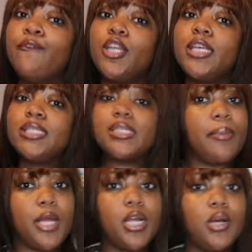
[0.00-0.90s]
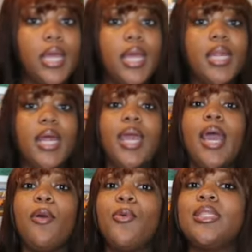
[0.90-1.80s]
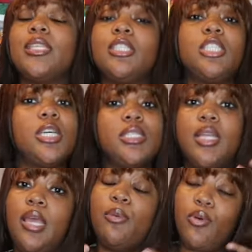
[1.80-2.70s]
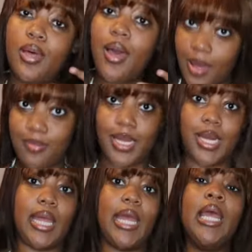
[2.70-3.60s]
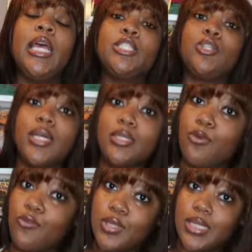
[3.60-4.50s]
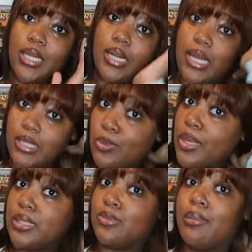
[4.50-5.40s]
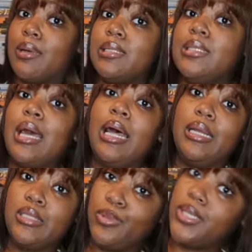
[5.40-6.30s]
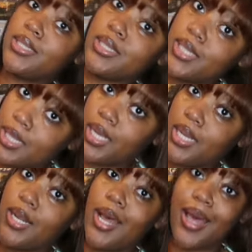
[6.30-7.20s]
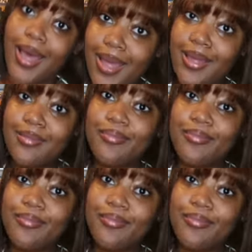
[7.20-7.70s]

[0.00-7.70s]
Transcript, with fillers: but it's summer okay like i want this shit to keep on coming like so let's move on to the next one because we about to see how this is looking all right